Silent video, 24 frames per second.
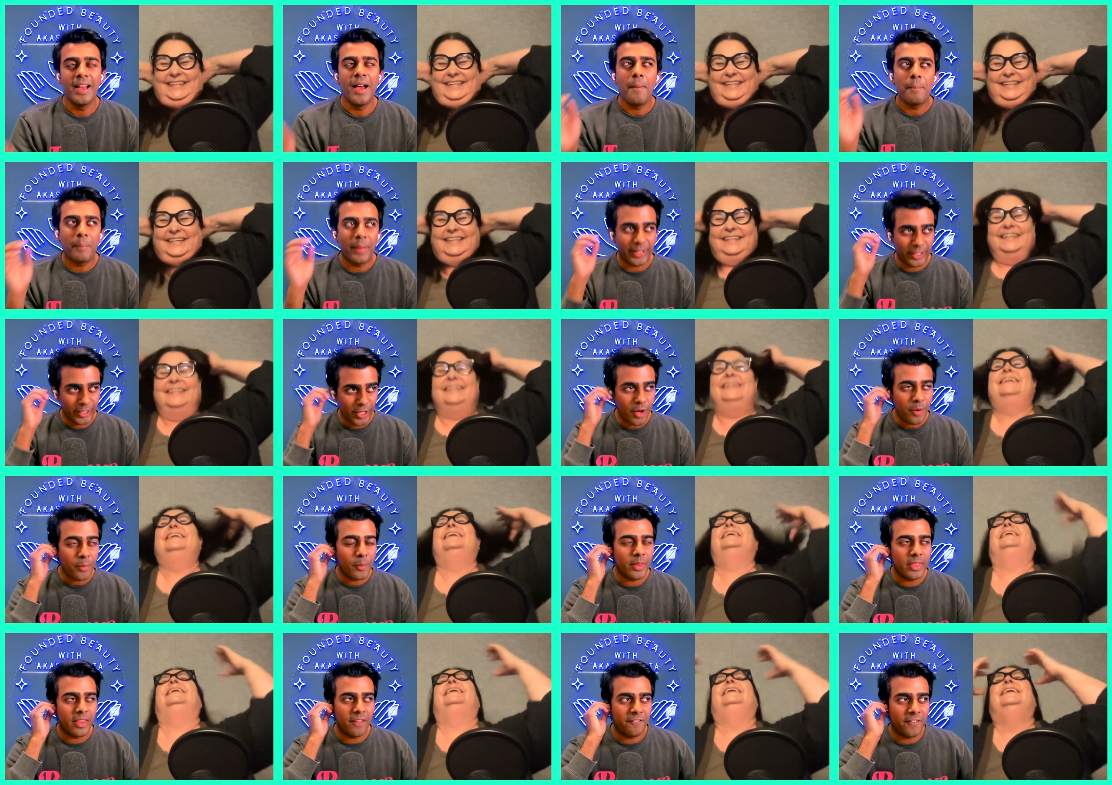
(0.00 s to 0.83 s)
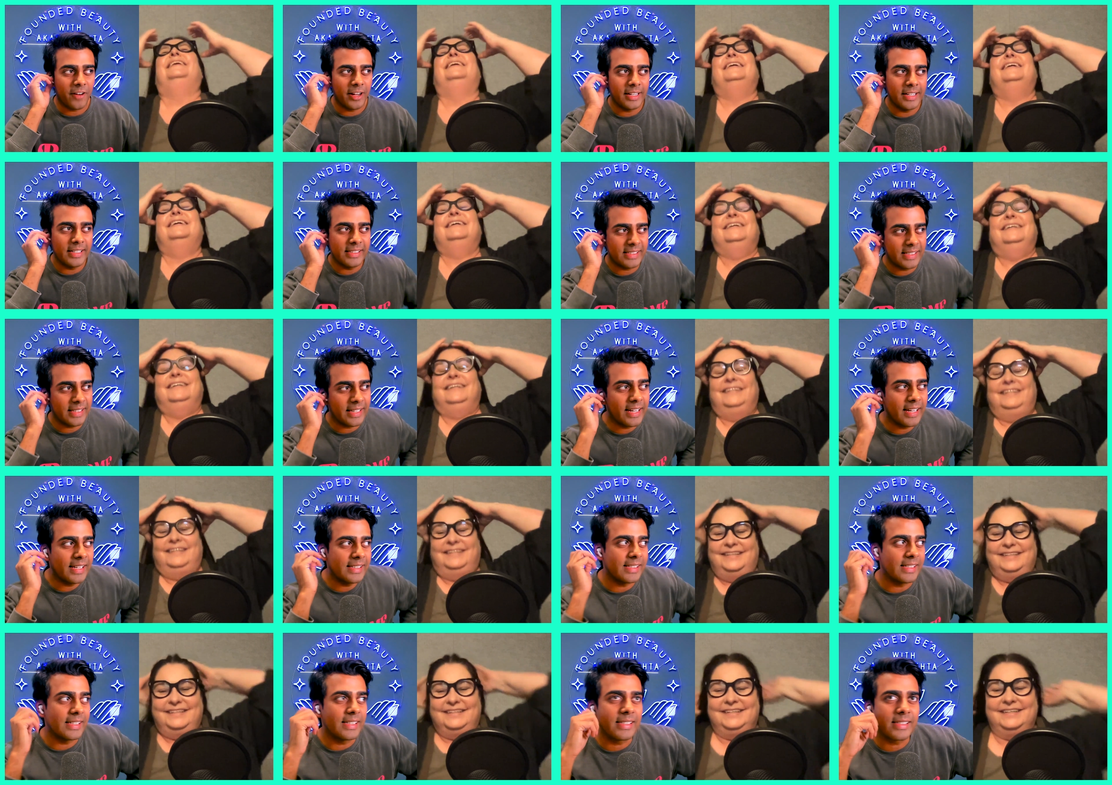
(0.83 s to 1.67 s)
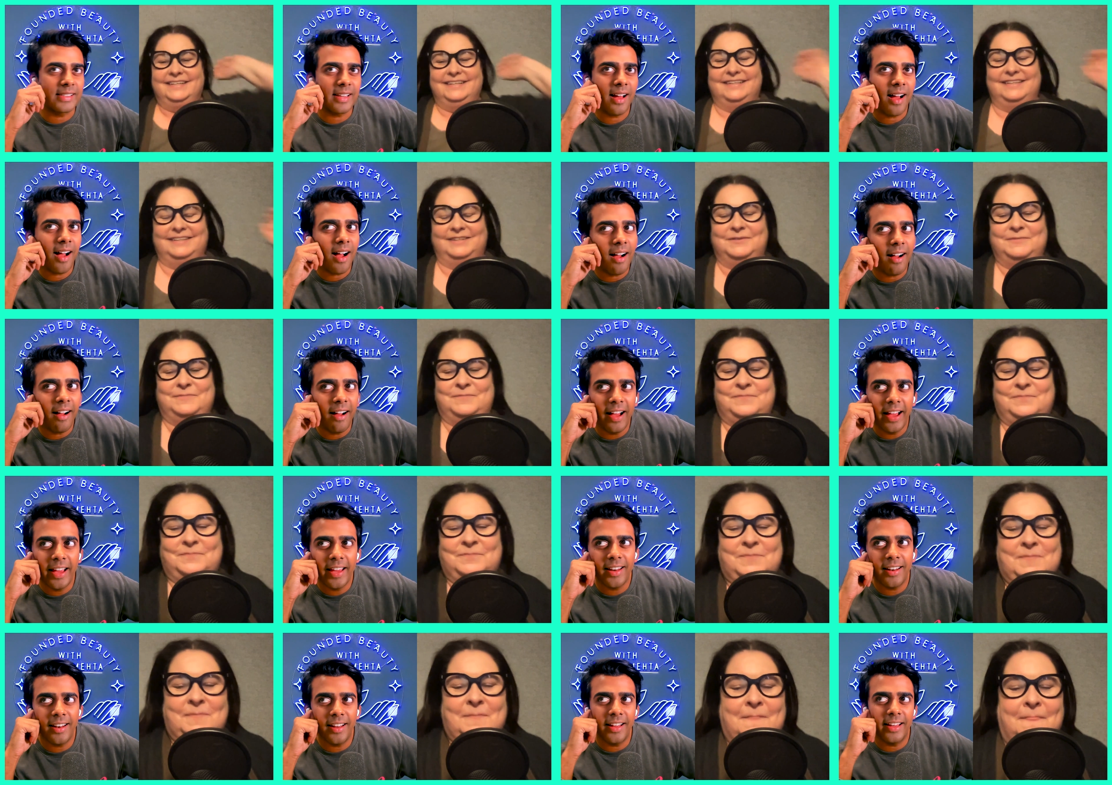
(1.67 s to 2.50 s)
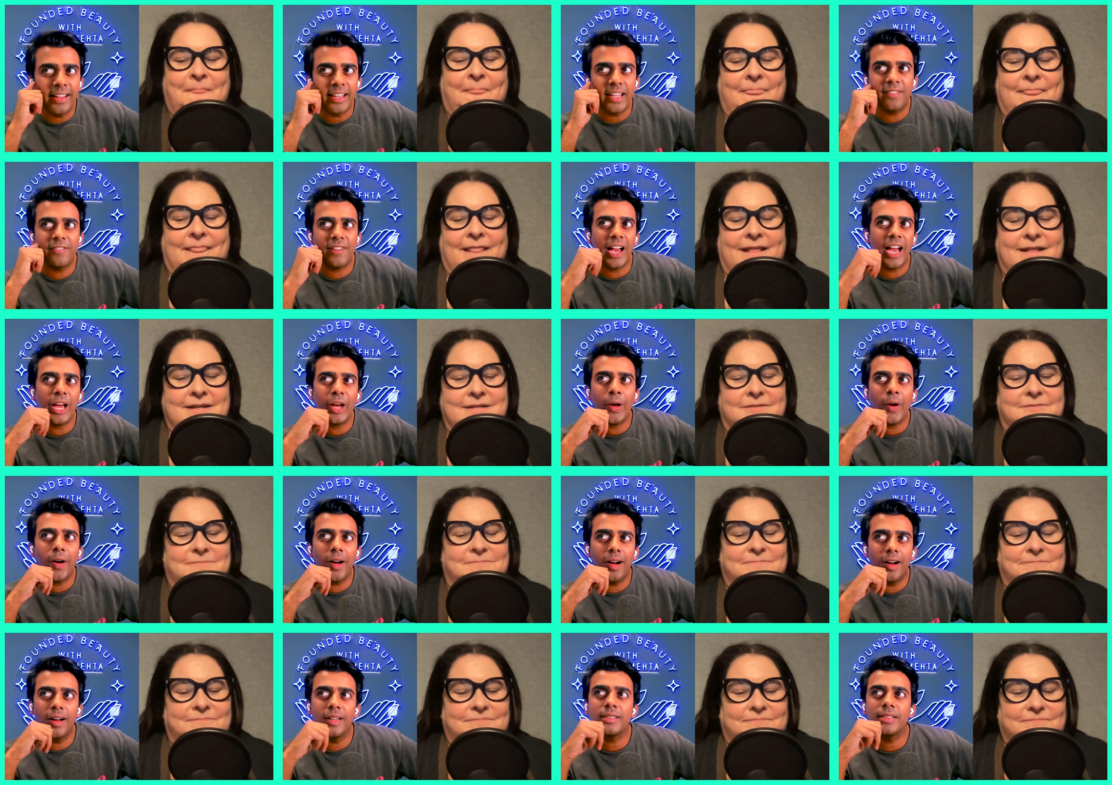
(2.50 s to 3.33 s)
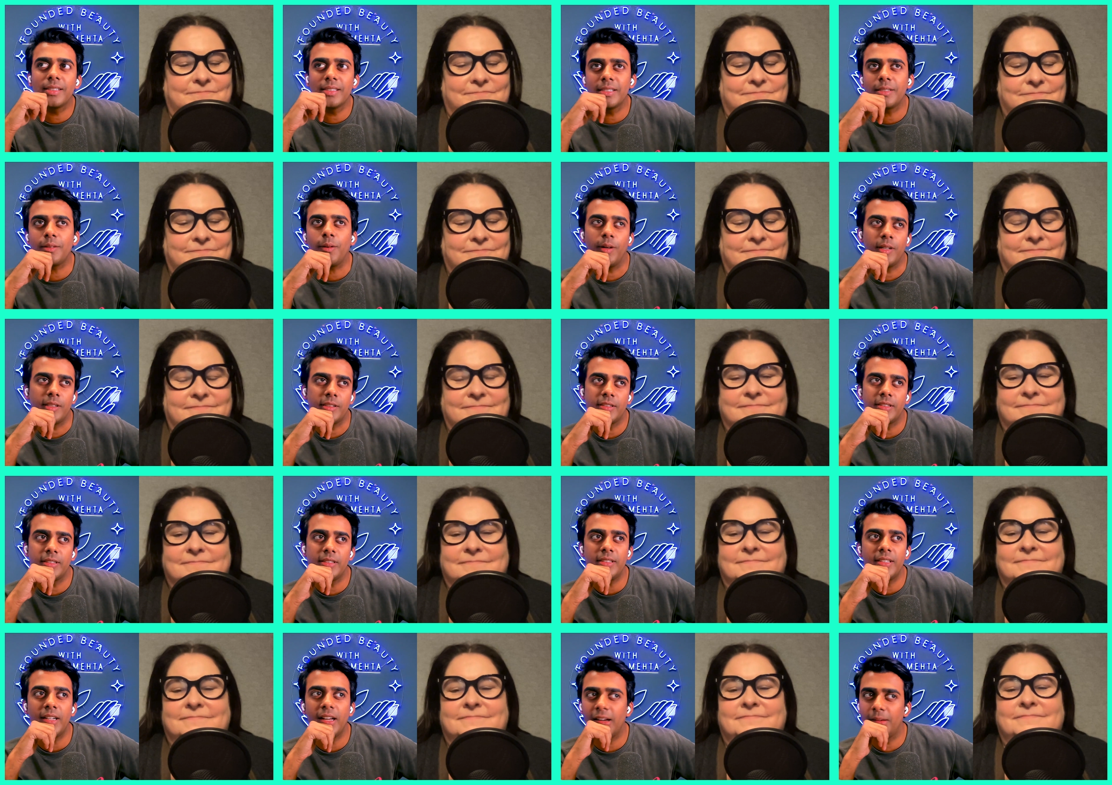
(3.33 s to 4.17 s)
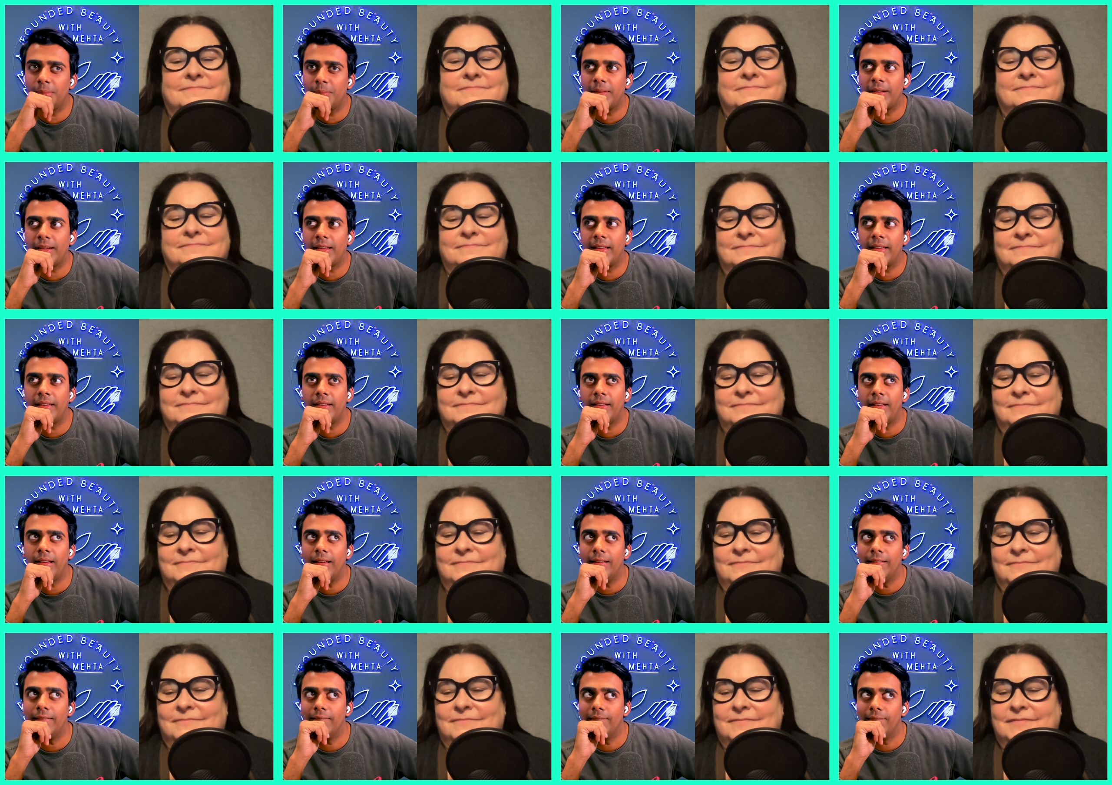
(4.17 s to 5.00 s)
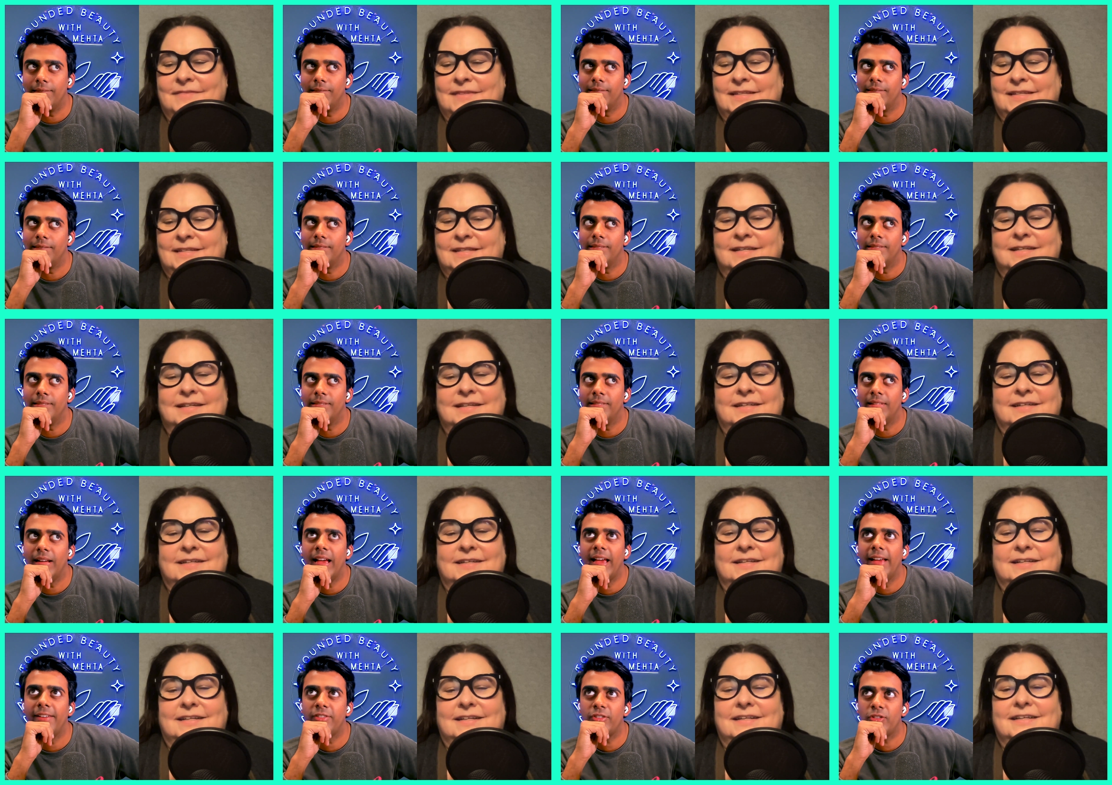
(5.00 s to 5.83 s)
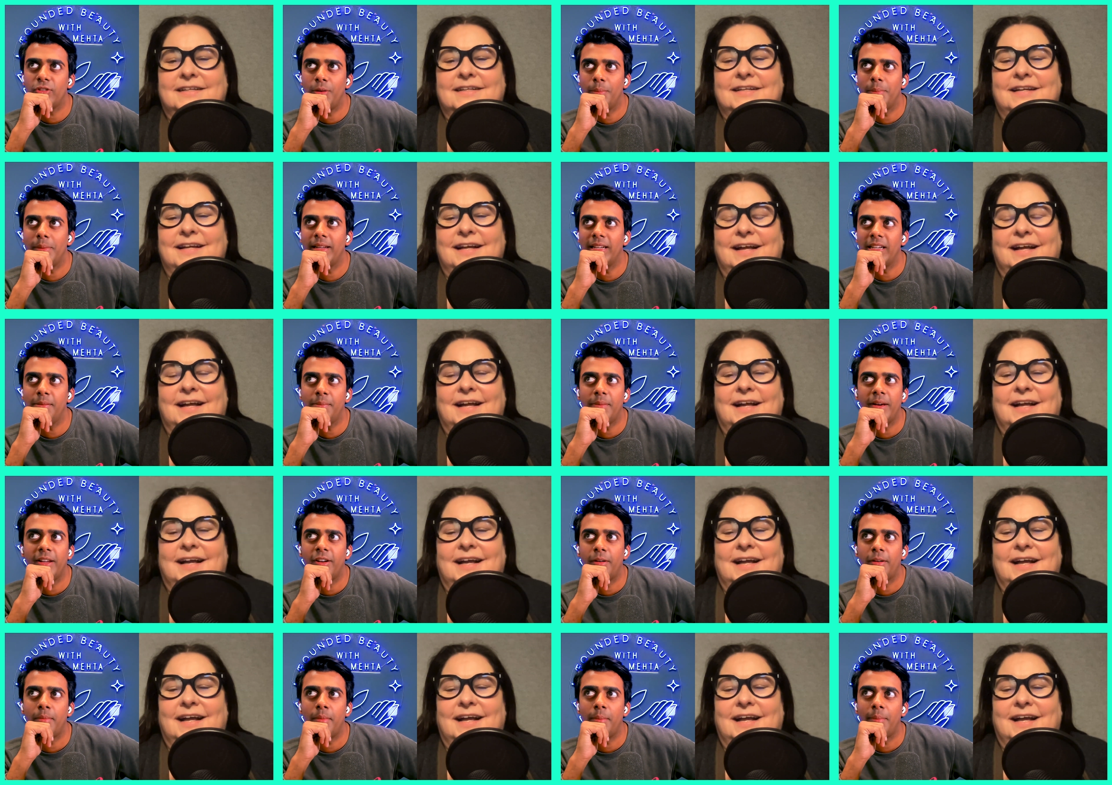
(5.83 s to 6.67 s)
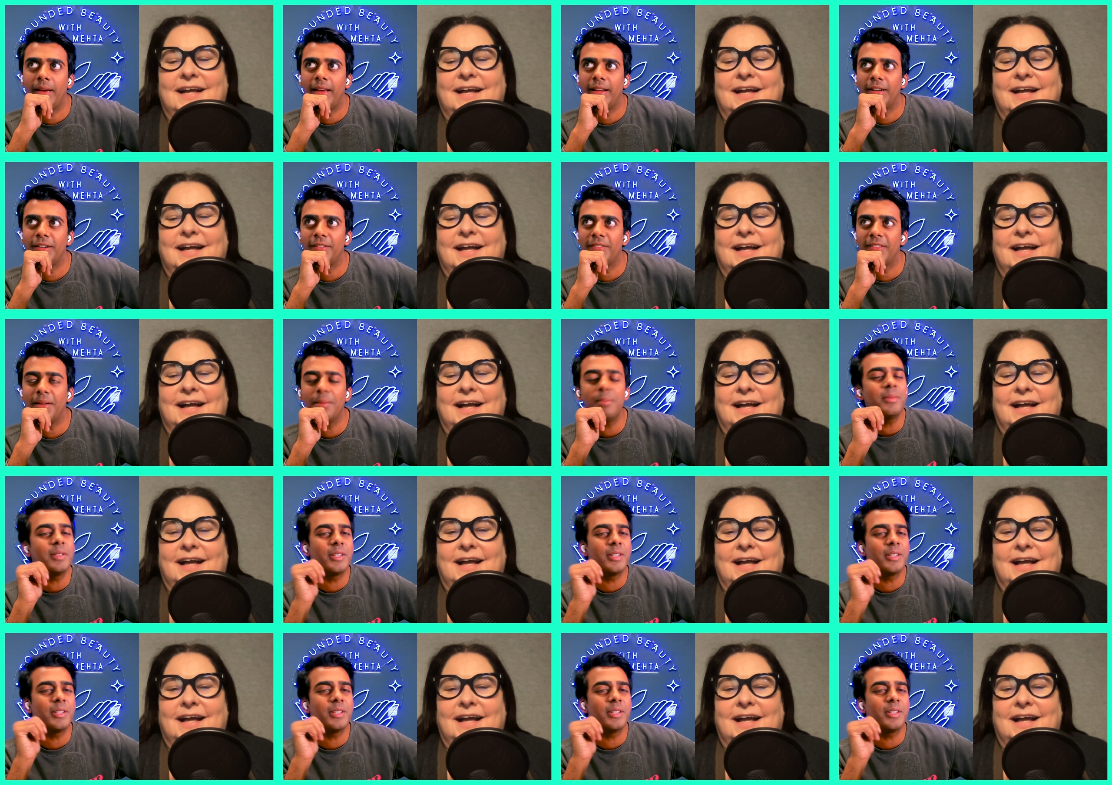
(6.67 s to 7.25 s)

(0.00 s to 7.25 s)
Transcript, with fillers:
Speaker 1: But you know, one of the funniest thing is, is I like, if I got asked this question, I'd be like, uh, I have so many, but I don't remember any of them.